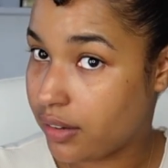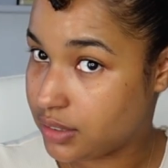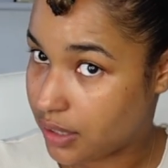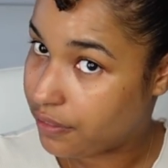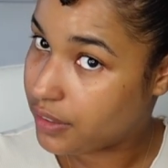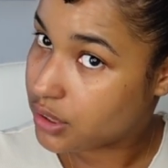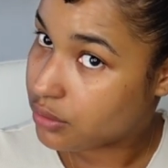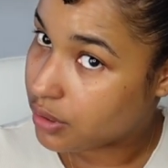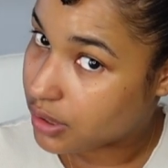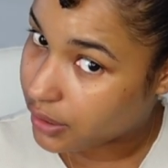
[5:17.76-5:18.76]
once I finish
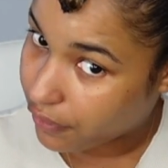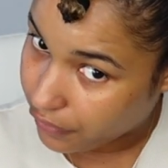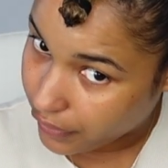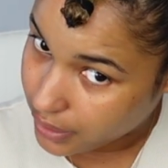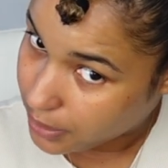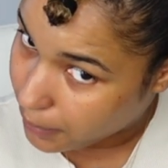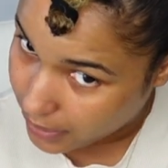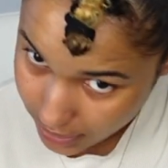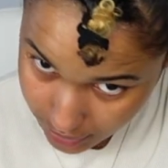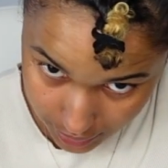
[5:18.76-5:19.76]
rolling the first bit,
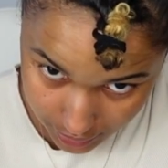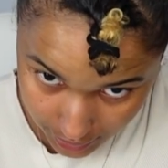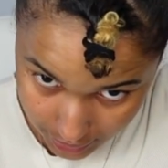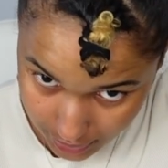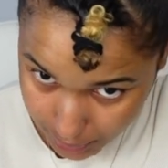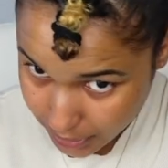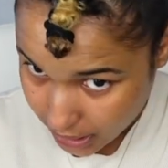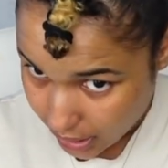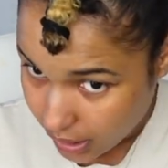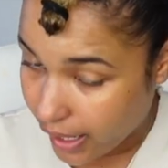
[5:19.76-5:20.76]
there's only like this much
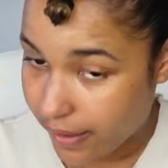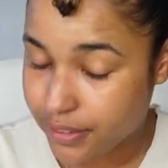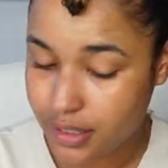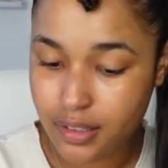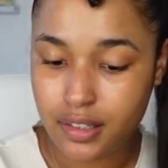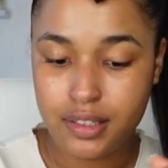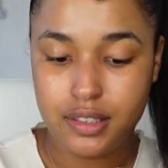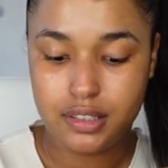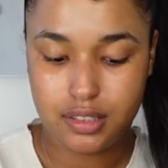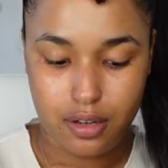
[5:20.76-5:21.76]
hair left.
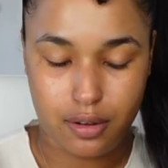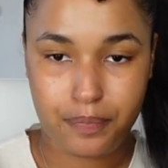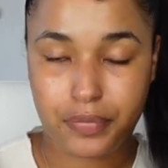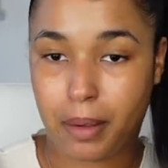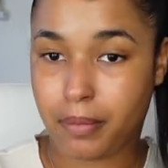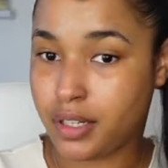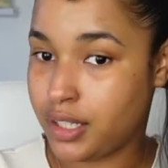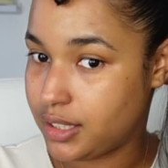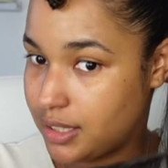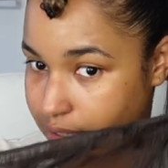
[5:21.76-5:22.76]
So I'm gonna
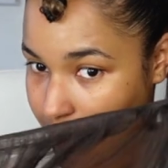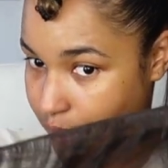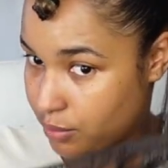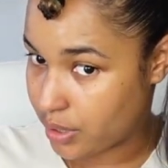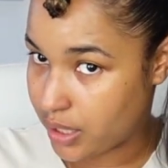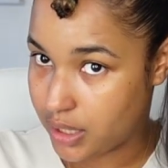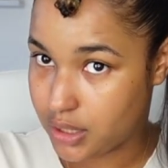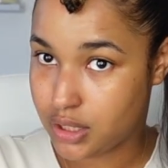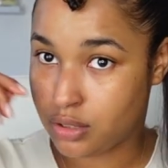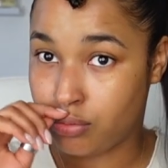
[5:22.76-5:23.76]
use the second one and
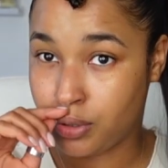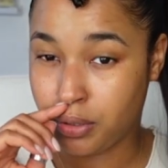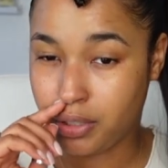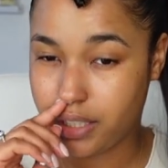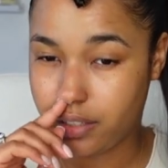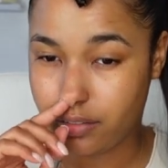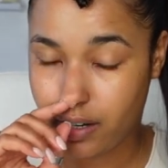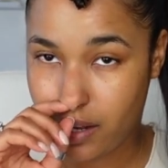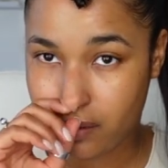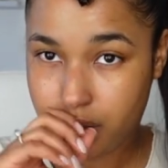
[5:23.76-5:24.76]
just roll it
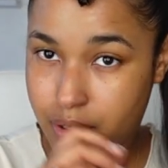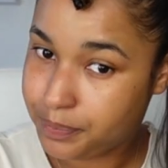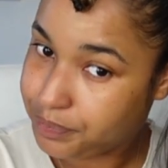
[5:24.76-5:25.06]
around.